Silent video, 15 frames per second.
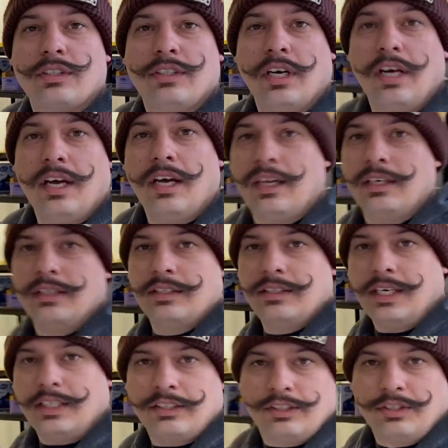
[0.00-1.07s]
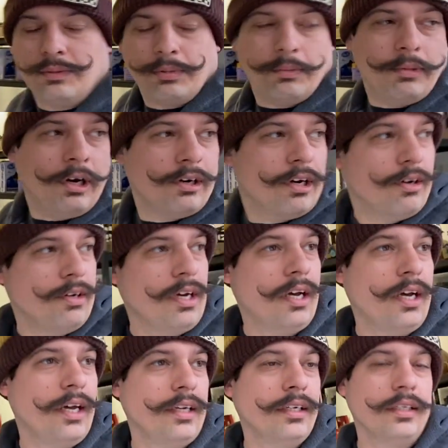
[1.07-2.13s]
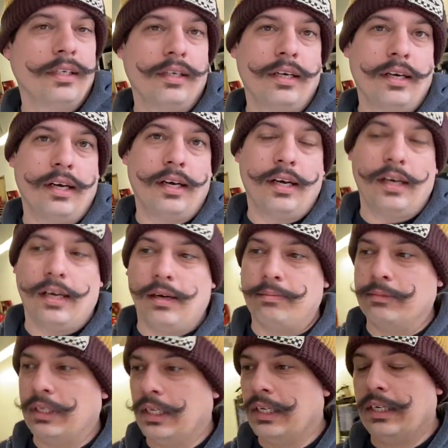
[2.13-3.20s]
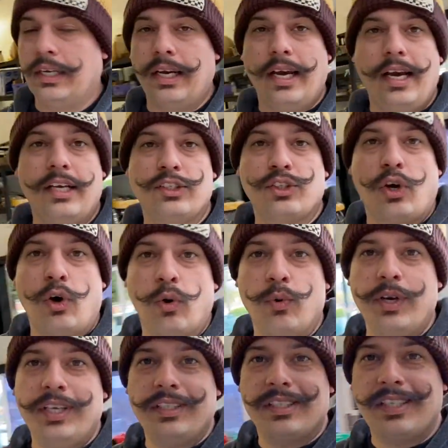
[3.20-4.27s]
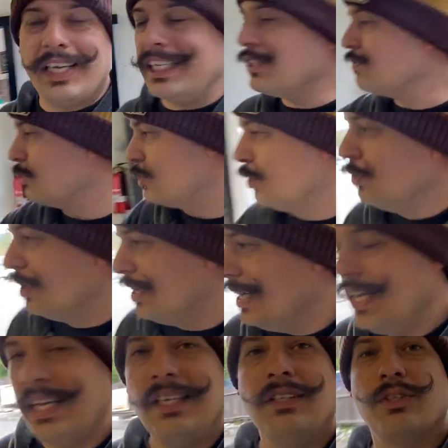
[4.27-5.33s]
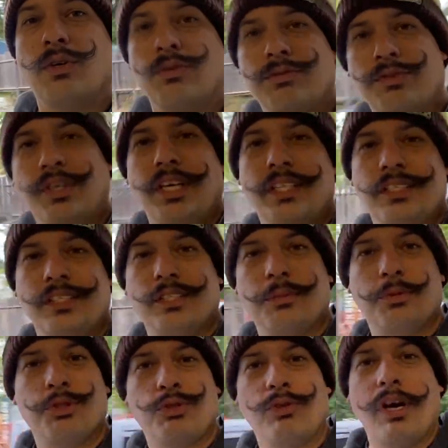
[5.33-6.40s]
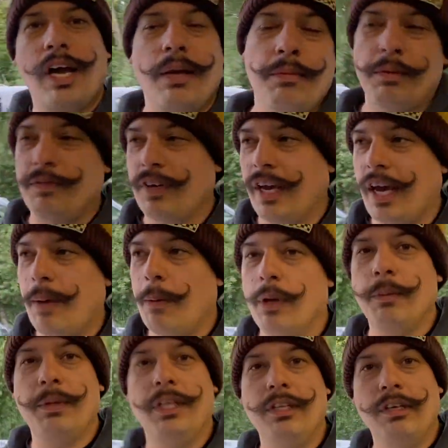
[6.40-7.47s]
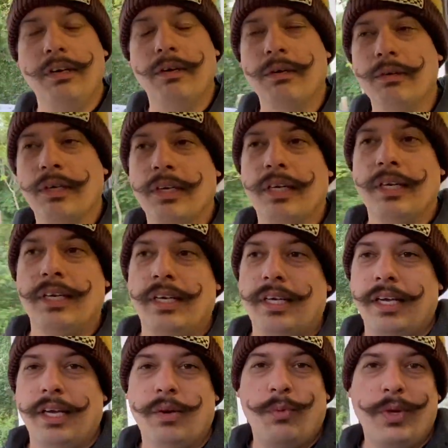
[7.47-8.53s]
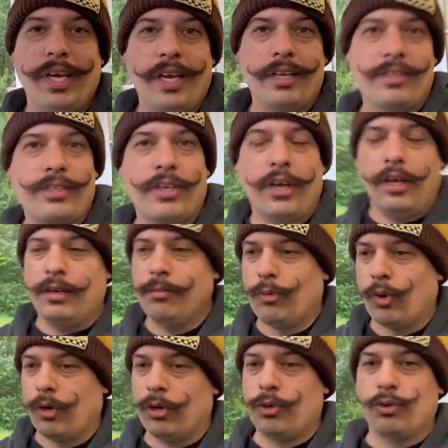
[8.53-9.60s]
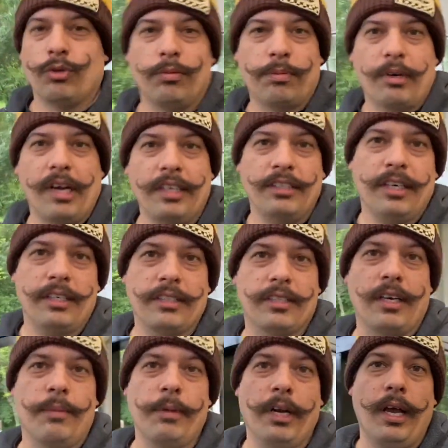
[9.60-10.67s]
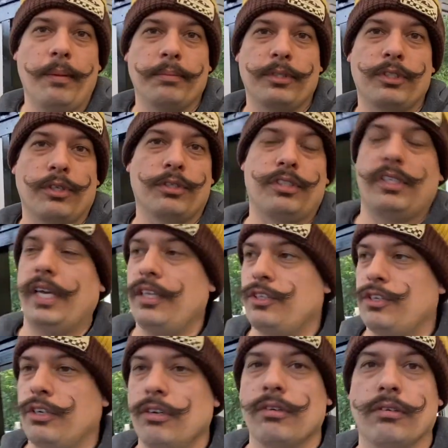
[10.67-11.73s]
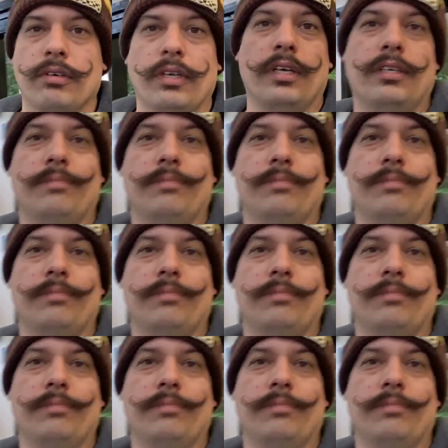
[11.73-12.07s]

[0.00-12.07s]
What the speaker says: done, got the Supermoto done. As always, thanks for tuning in. Don't forget to subscribe if you happen to be new. And we got a ton more cool projects coming up, so stay tuned.